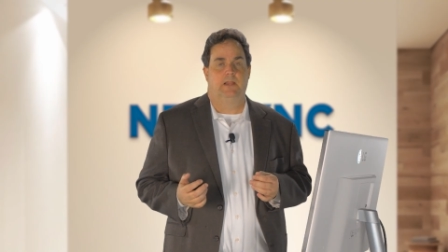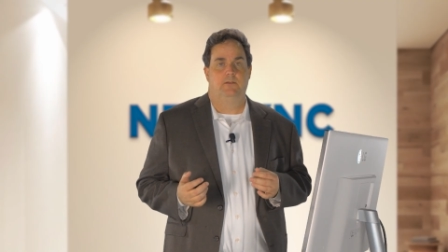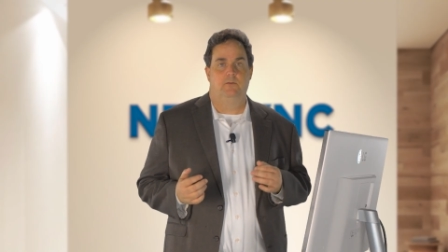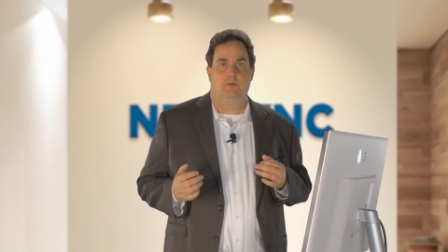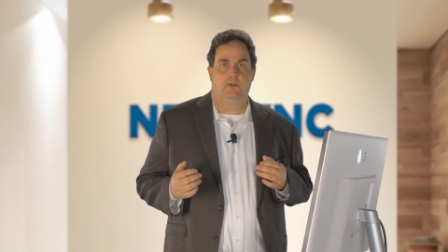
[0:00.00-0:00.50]

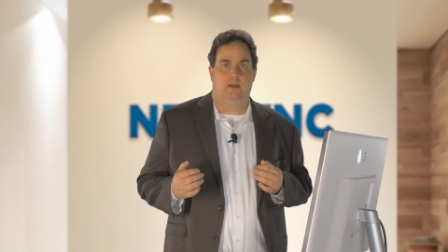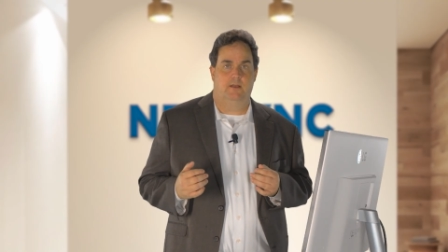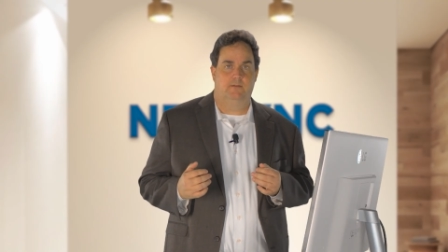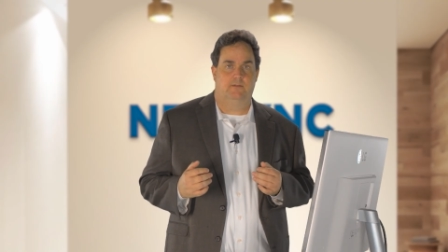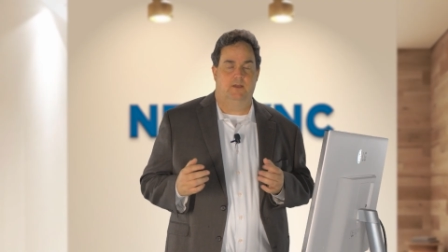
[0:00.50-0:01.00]
You are
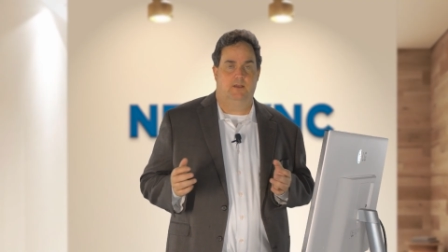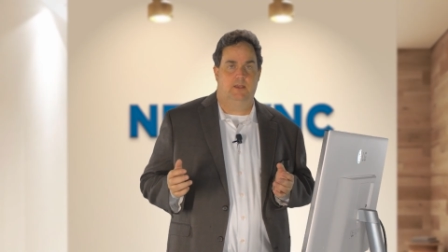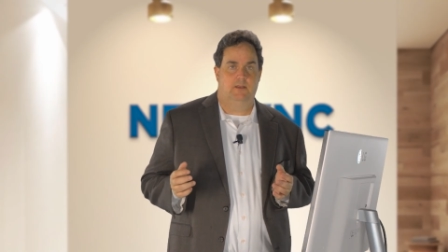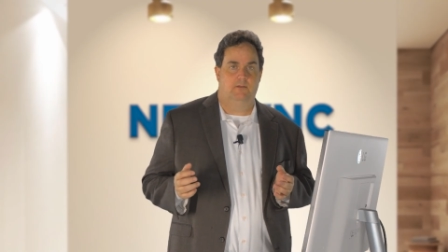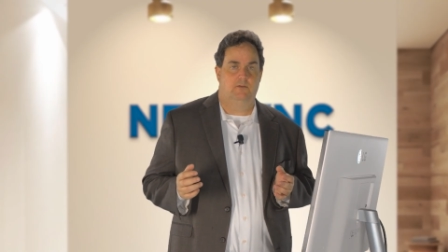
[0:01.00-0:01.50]
not stuck
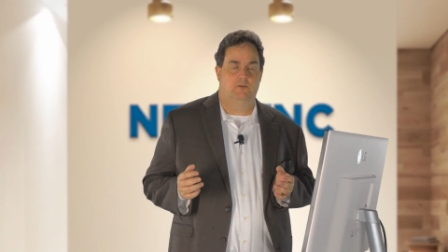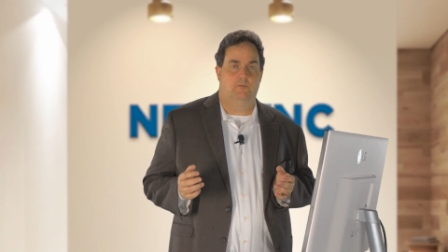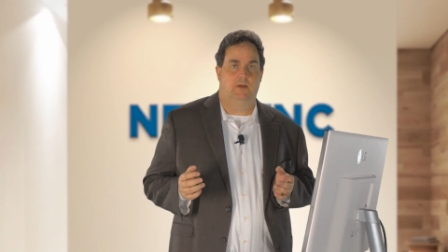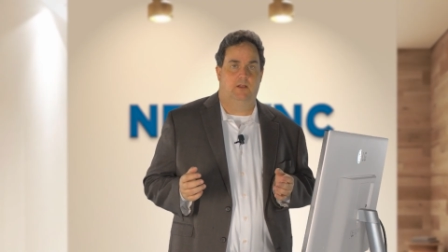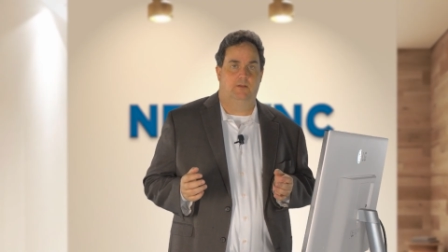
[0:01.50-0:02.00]
into
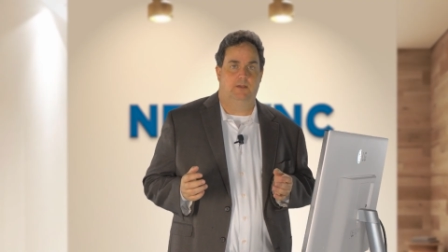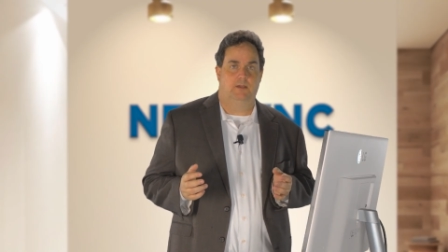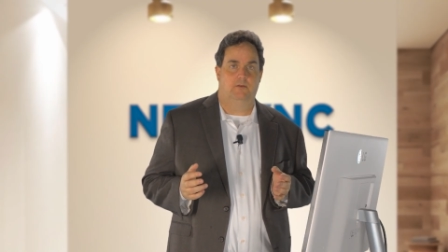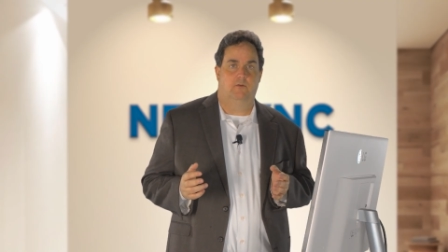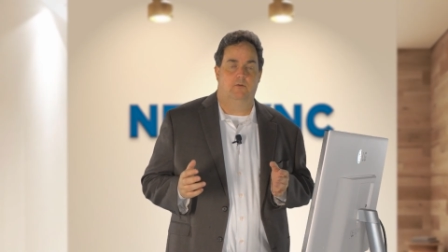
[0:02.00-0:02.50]

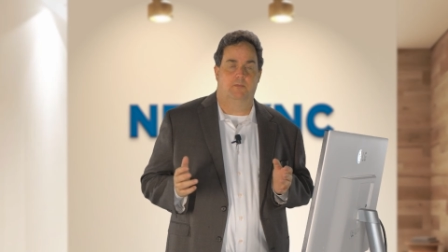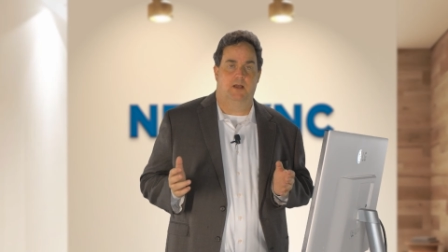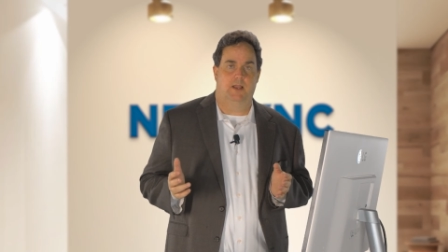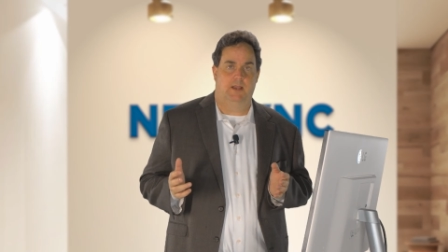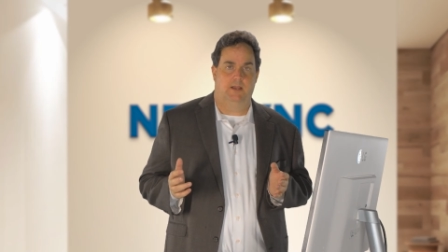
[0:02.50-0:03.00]
building or
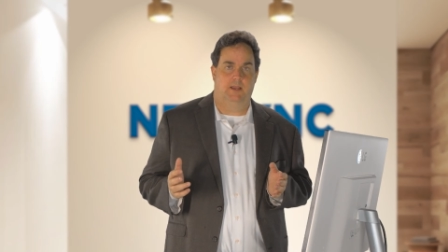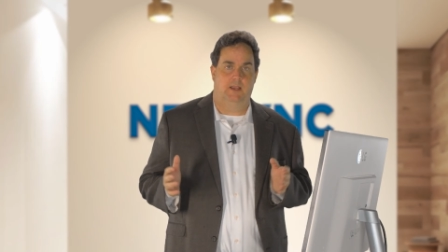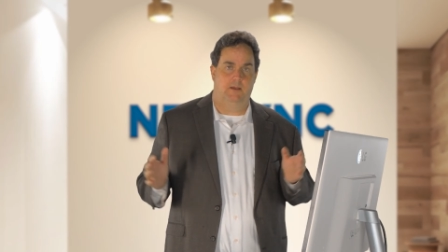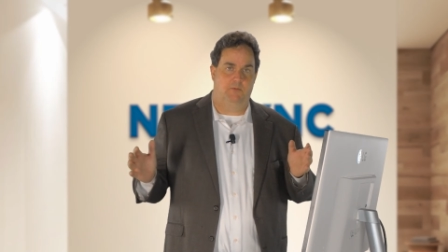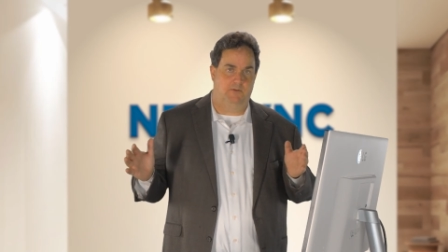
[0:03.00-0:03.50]
buying
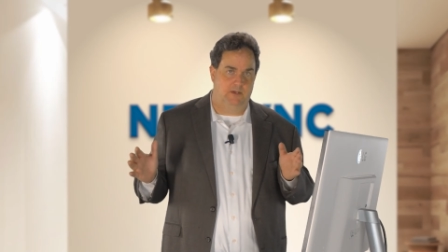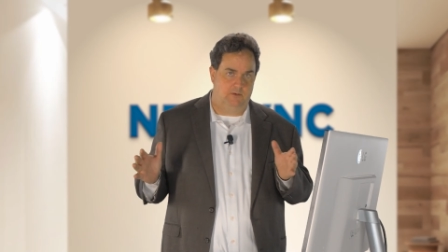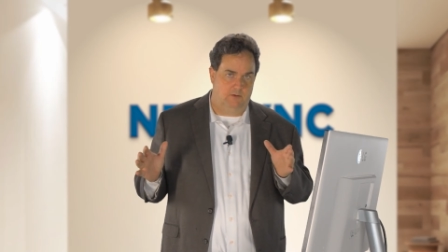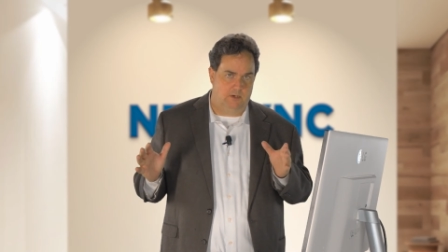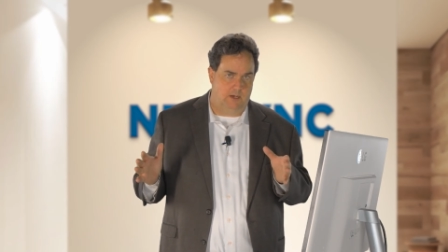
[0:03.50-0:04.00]
a
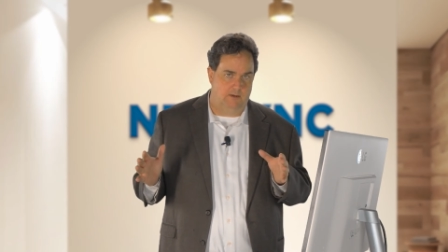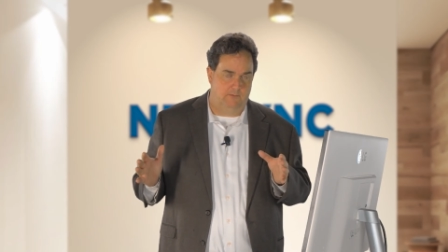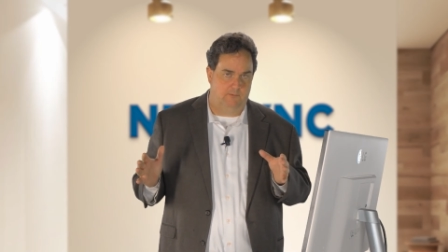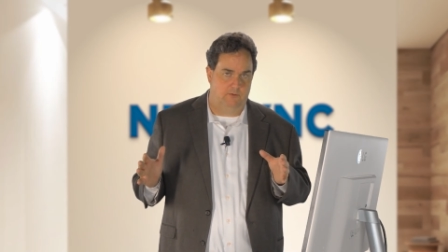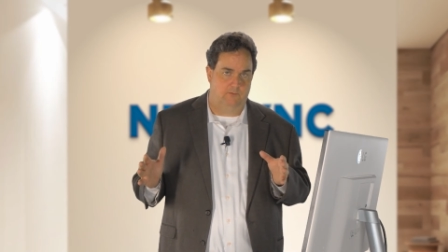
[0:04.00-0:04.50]
particular kind
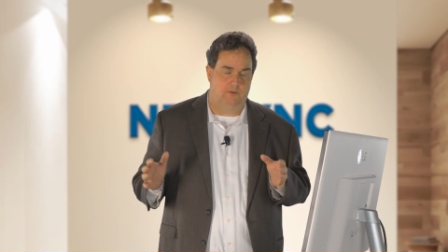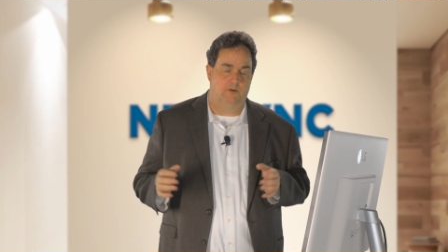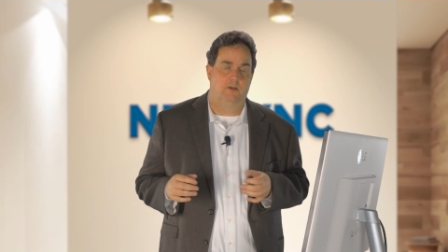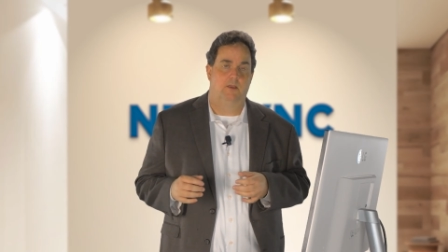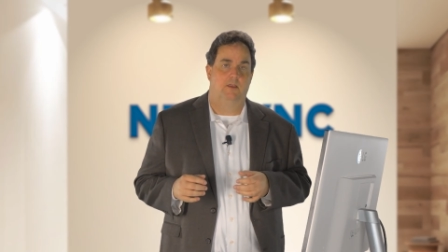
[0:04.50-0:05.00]
of server